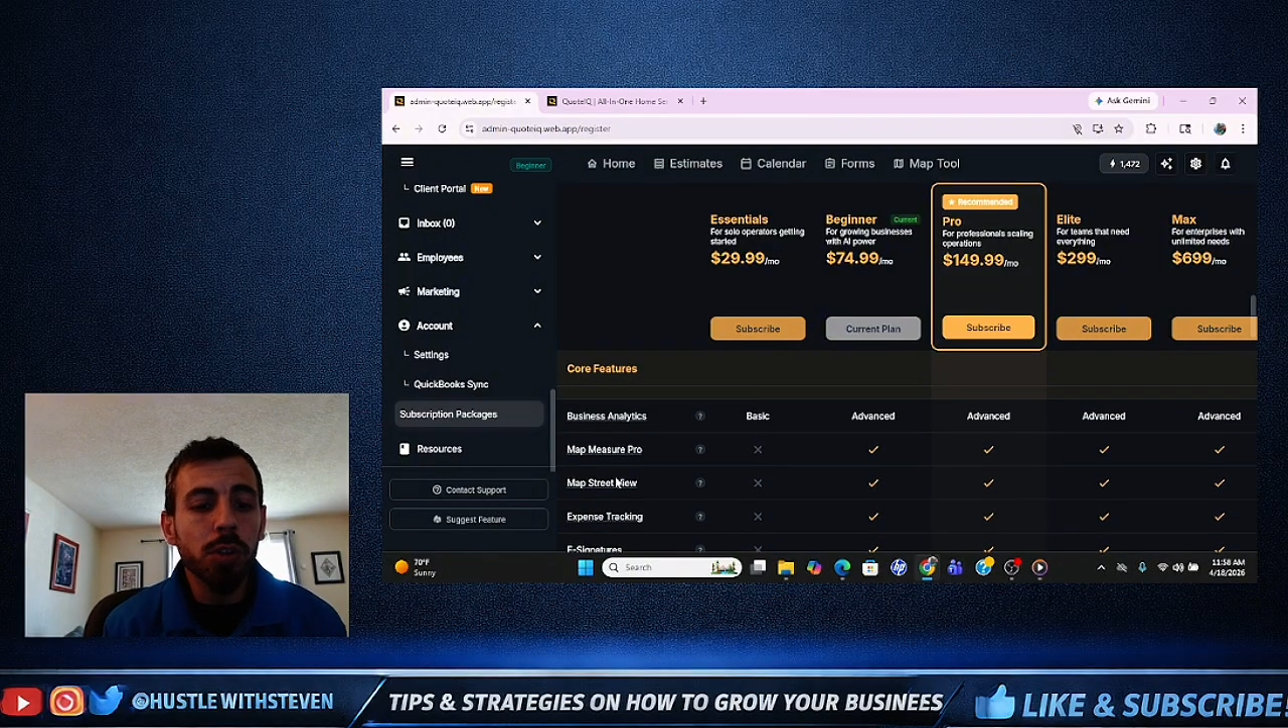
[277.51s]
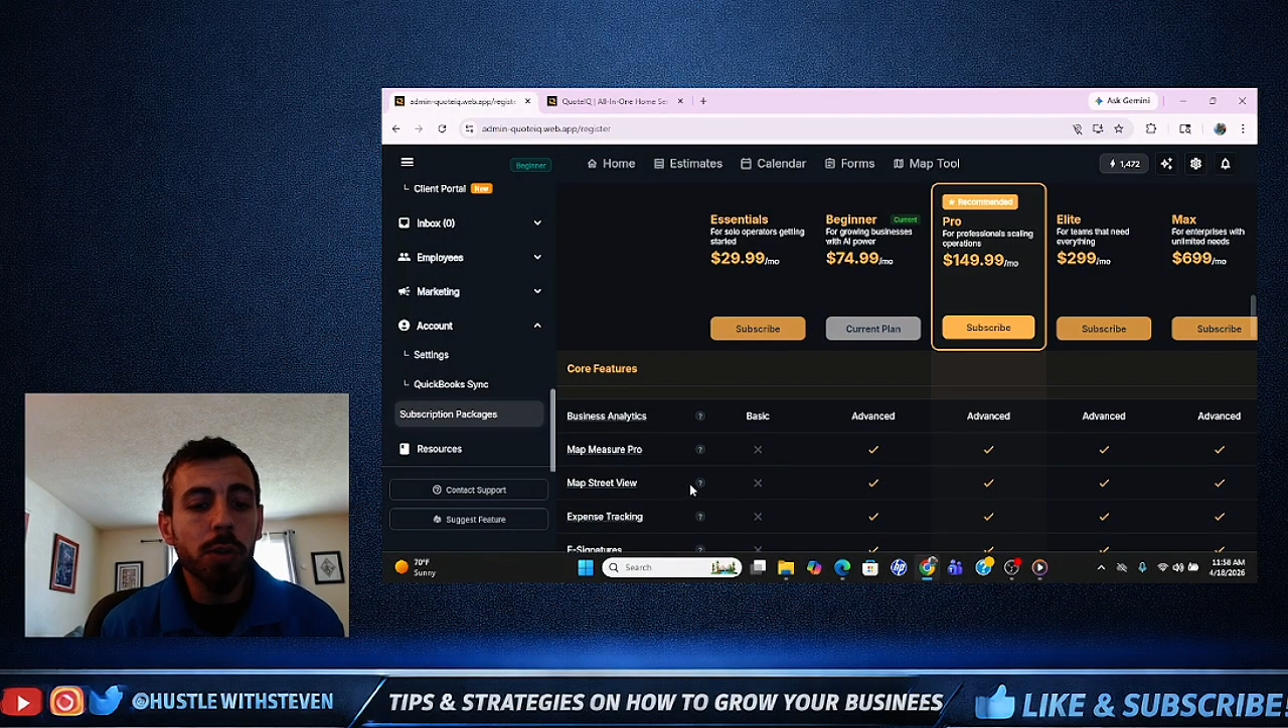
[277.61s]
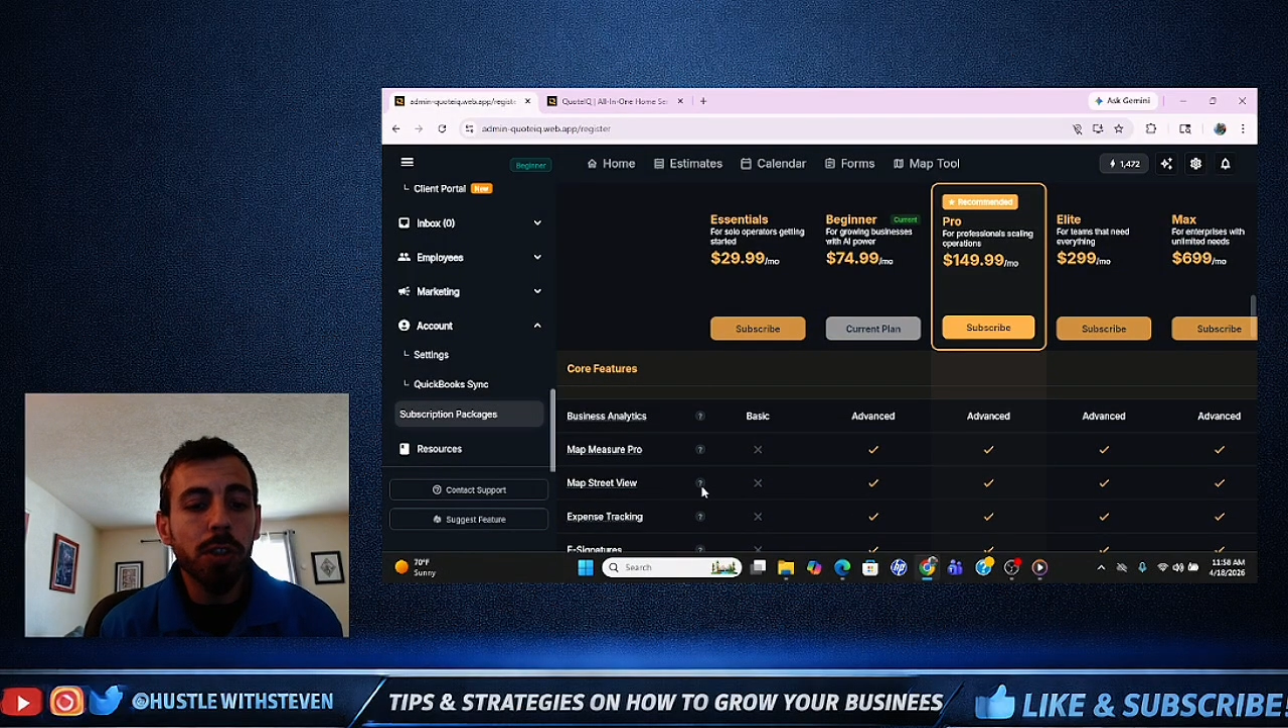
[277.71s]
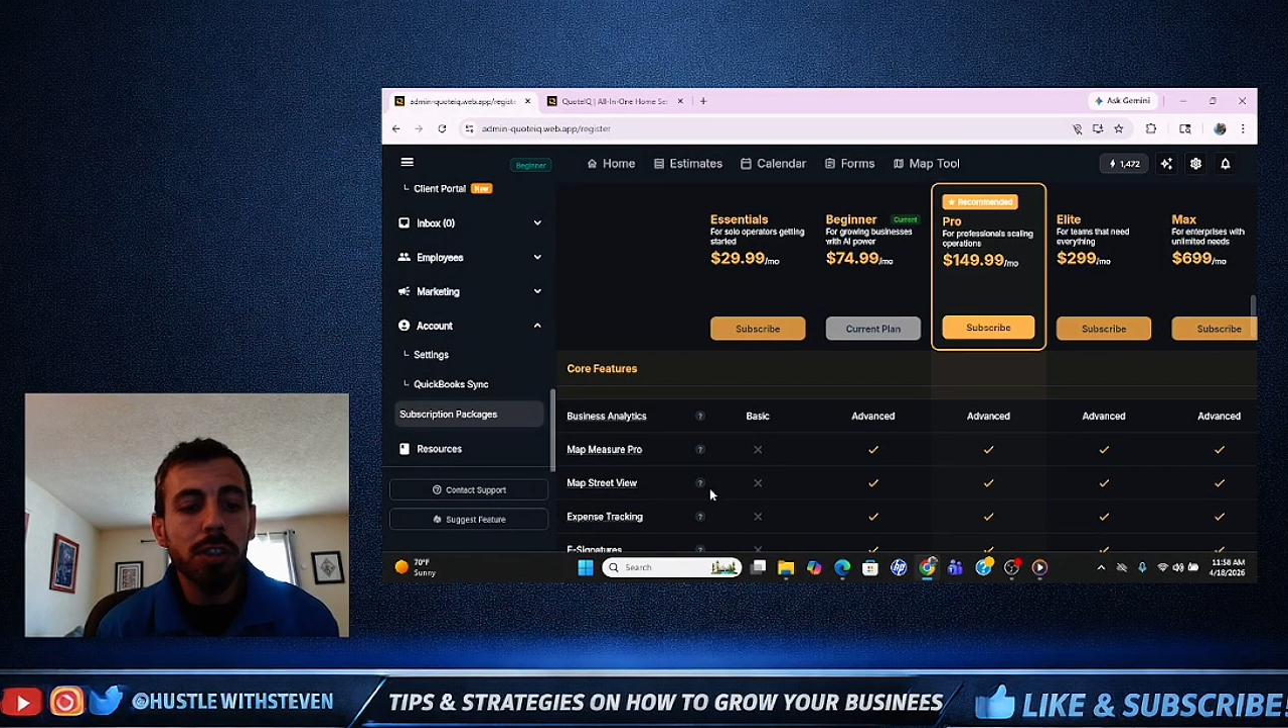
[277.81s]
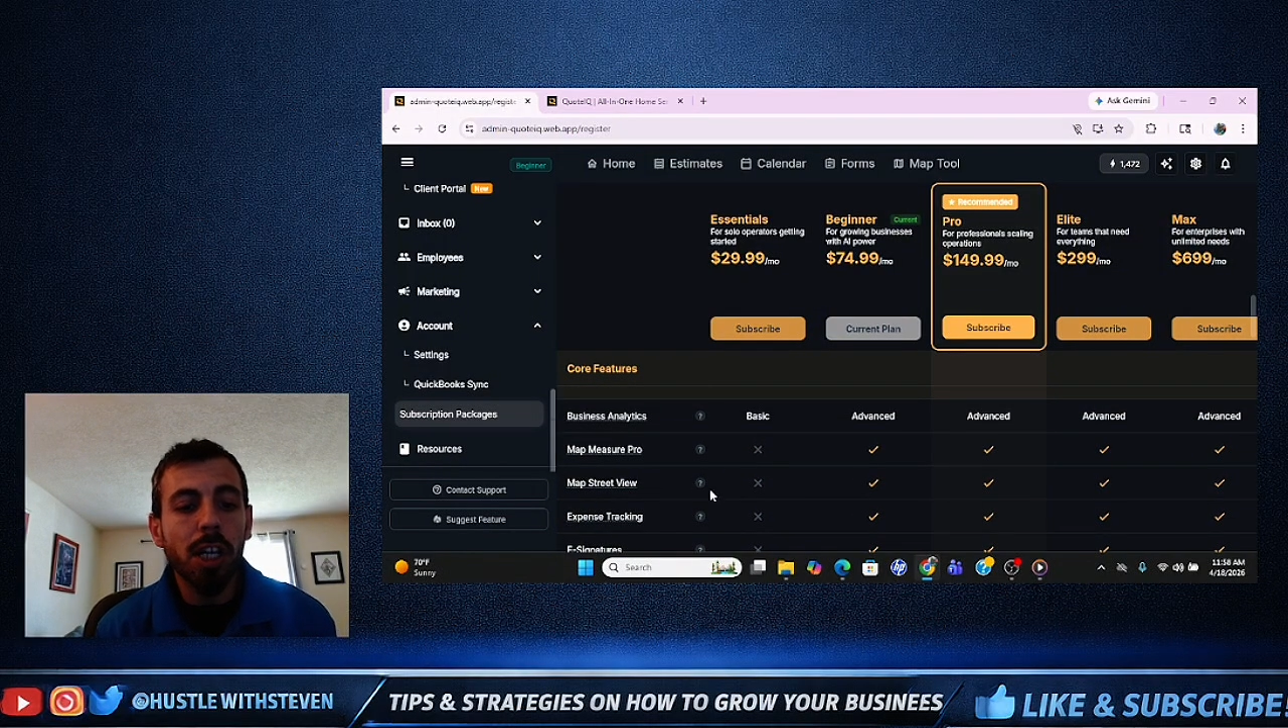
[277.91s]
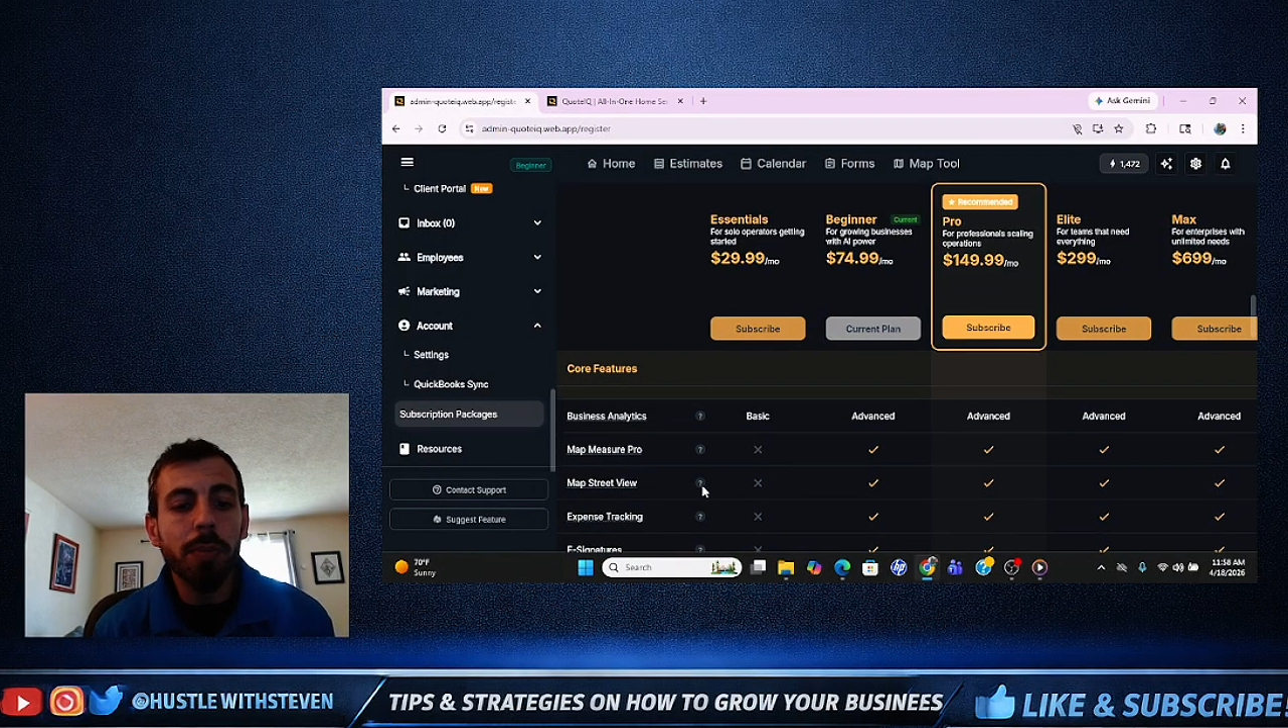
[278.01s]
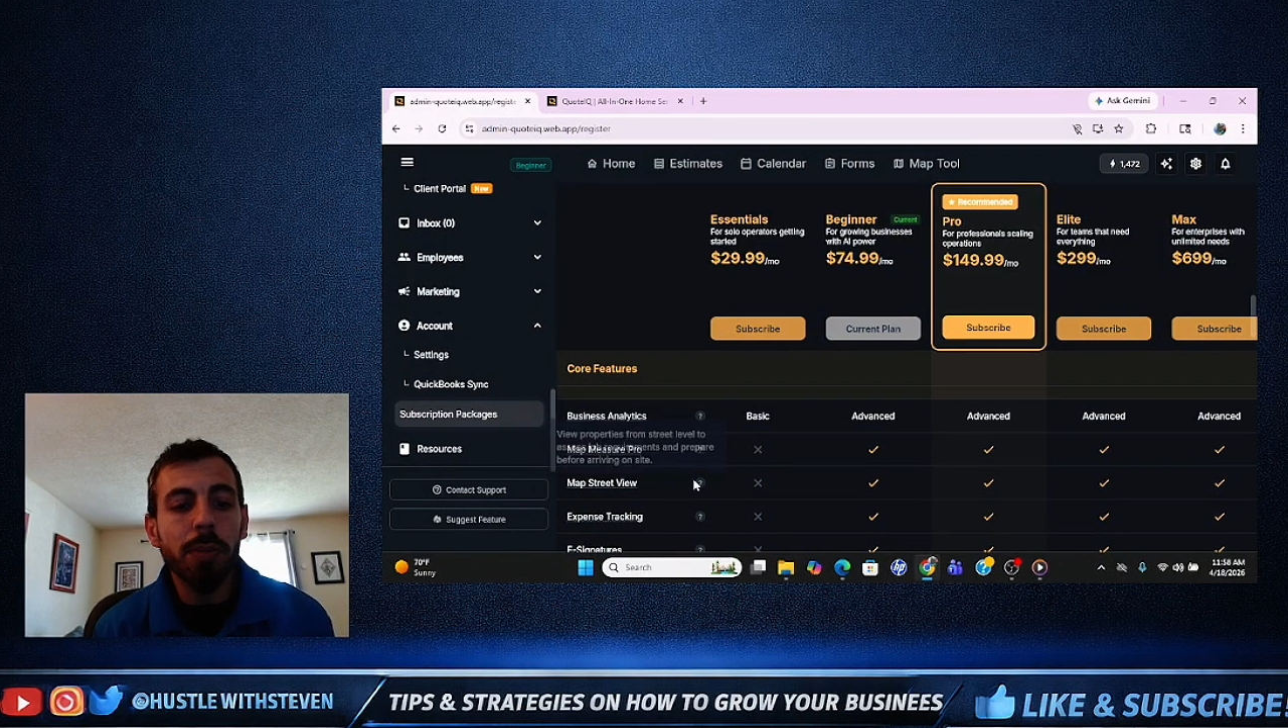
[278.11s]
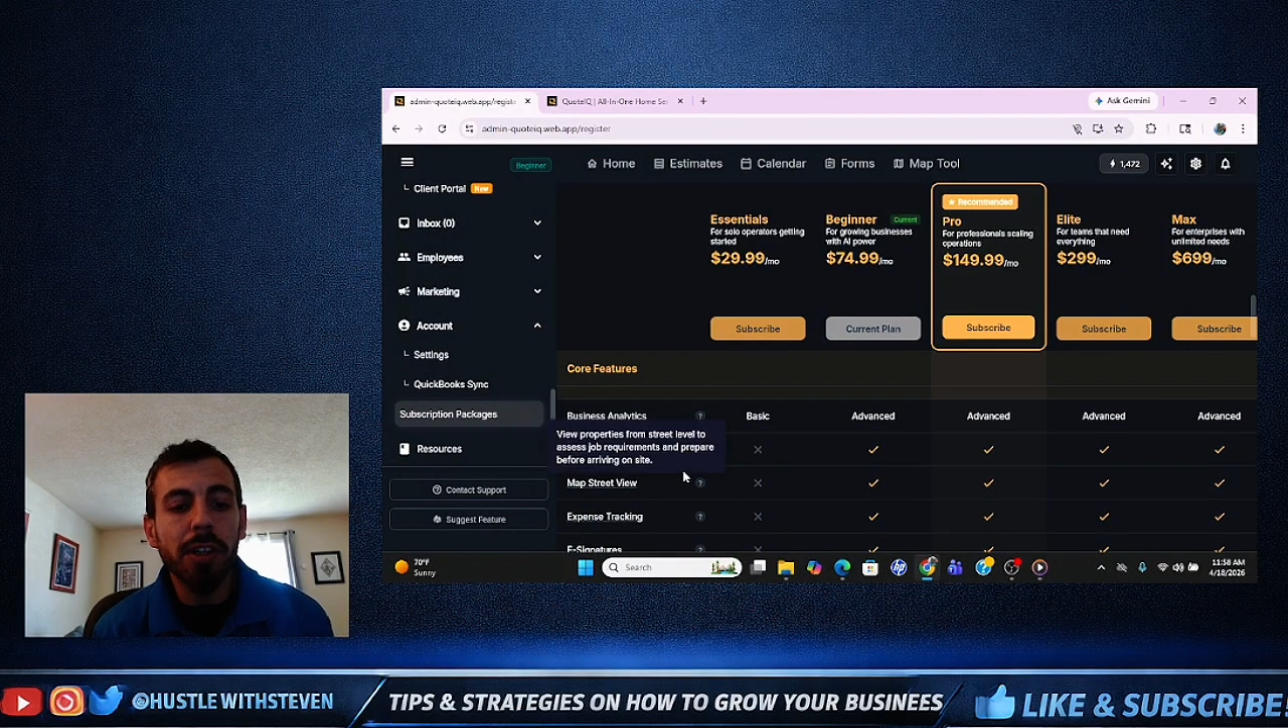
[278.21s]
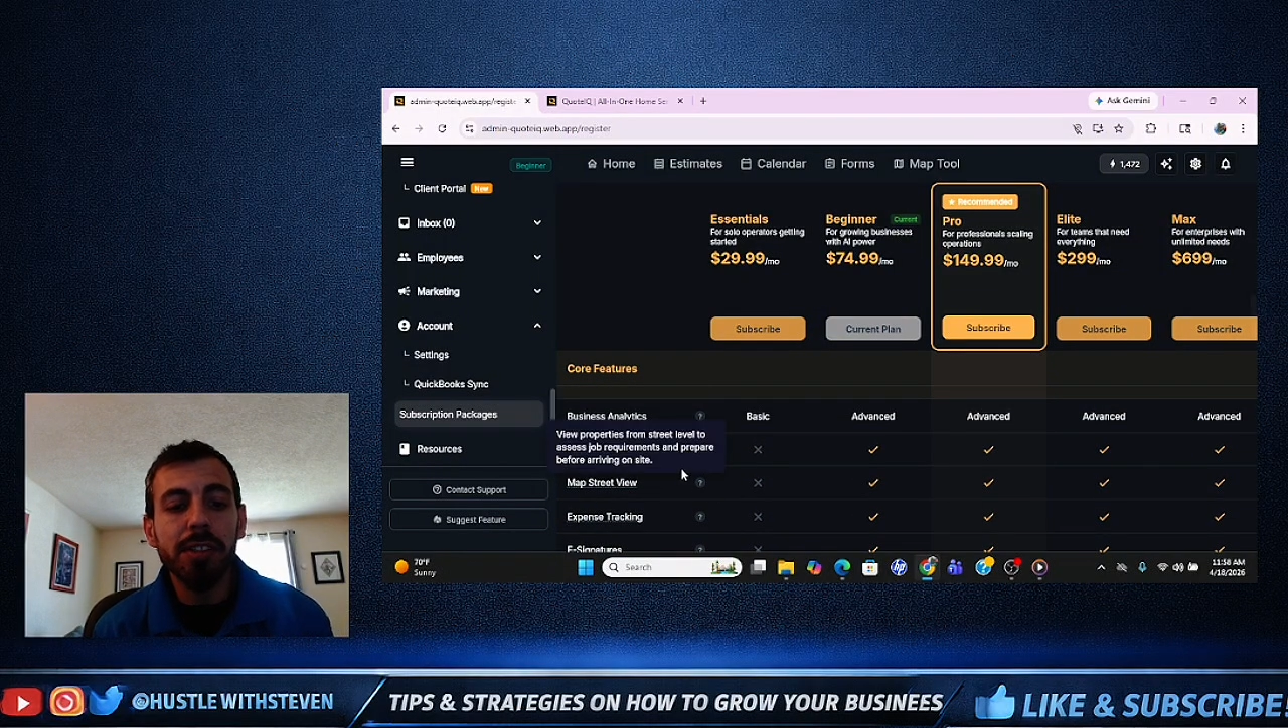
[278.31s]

tool we're going to talk about